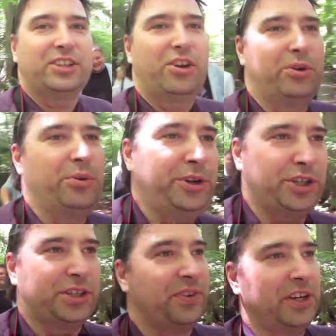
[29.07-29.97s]
So we
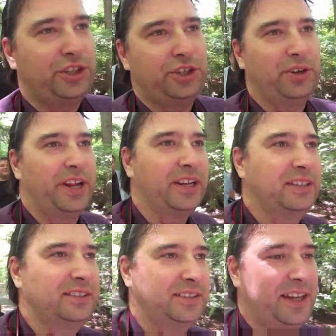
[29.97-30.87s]
just finished shooting
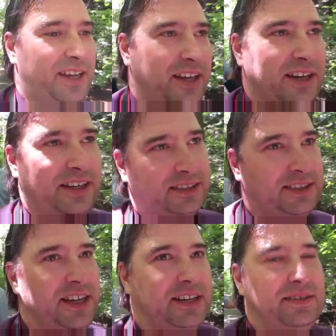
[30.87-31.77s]
a uh,
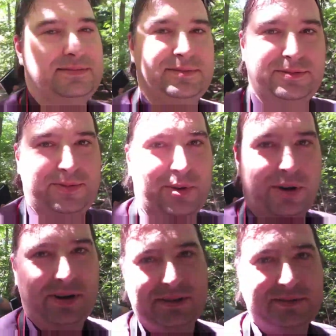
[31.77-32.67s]
scene
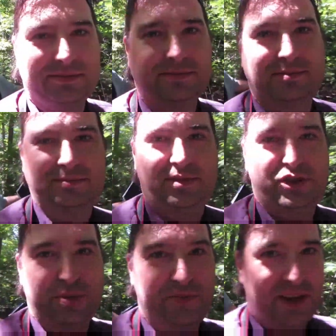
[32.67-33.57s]
for
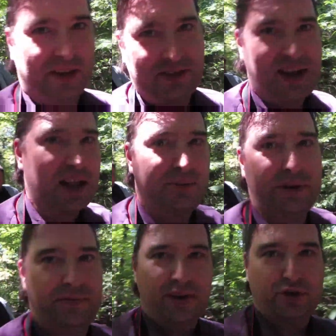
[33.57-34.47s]
Jim Valen's
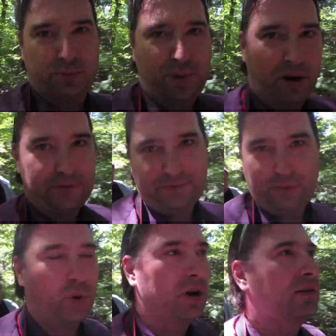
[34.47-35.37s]
Halloween Adventure Part
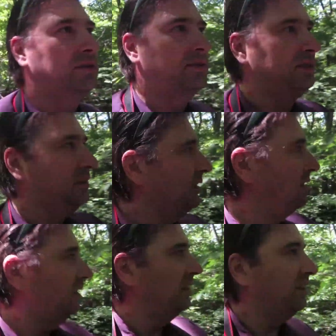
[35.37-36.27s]
four.
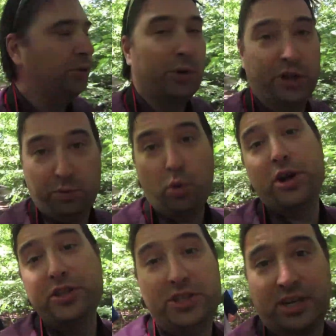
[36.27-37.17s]
We're in the
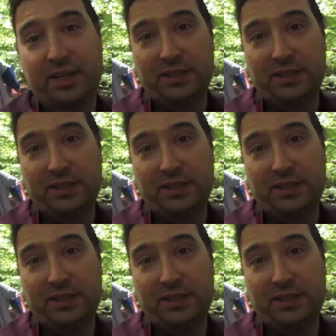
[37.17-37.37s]
woods.